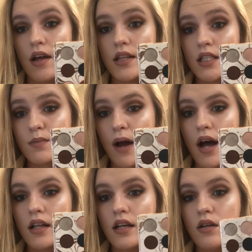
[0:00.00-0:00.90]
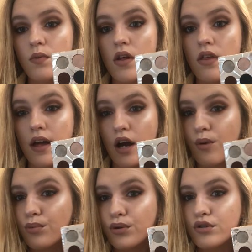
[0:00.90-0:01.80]
in this palette with like
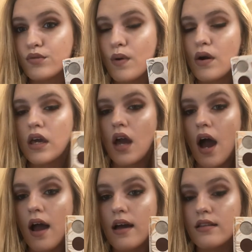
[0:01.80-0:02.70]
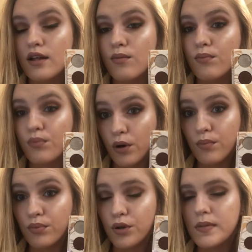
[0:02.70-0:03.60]
a blue smoky eye and then
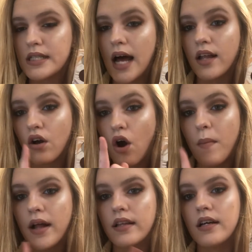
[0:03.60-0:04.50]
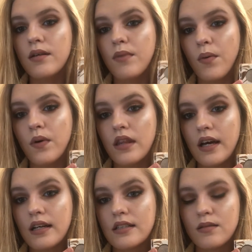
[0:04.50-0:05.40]
put blue metallic on my lid, but with like